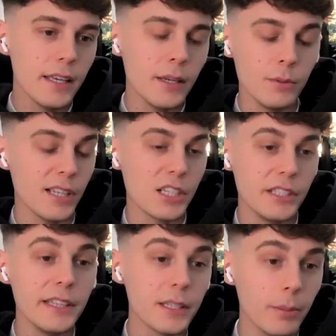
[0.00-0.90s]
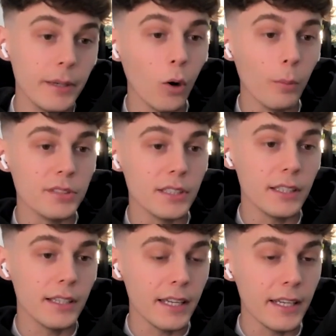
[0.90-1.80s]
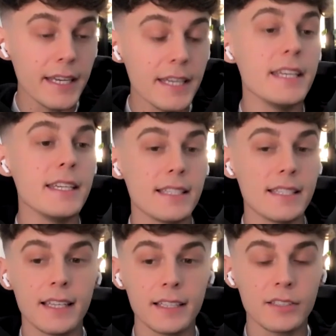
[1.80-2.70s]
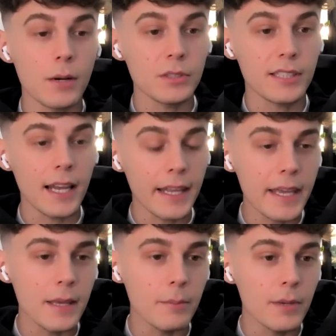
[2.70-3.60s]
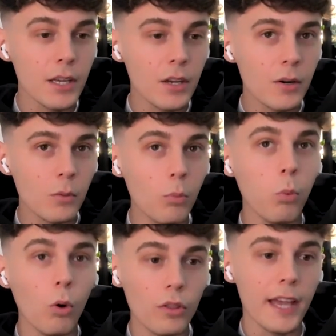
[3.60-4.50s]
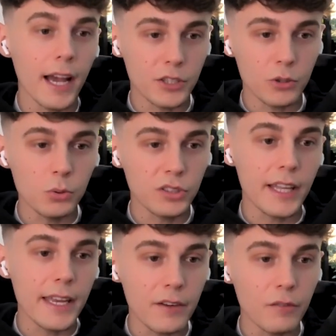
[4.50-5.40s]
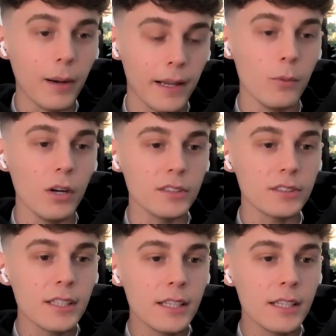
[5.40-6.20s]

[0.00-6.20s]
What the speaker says: it was actually the complete opposite, and he needs to then tell him what the actual state of play was.